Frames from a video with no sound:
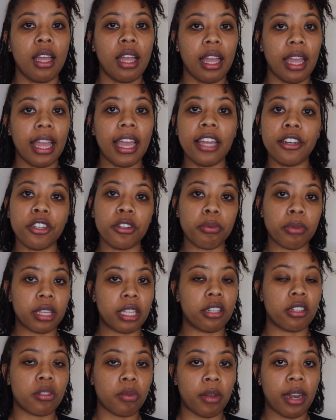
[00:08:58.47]
and you really
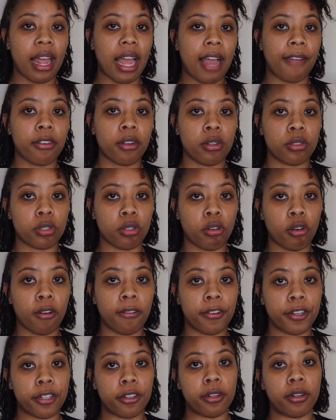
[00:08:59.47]
just want to have control
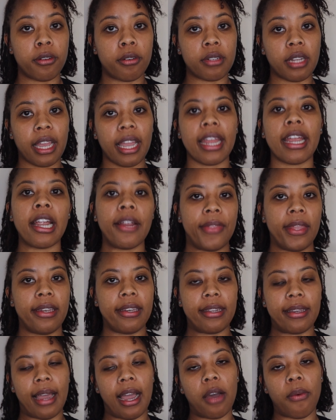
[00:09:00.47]
over your own hair, then
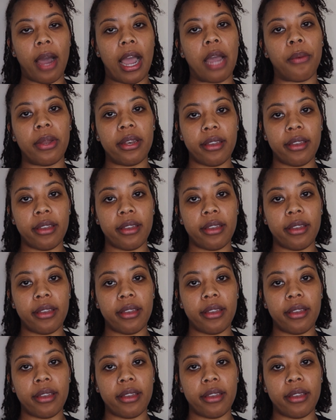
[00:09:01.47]
DIY would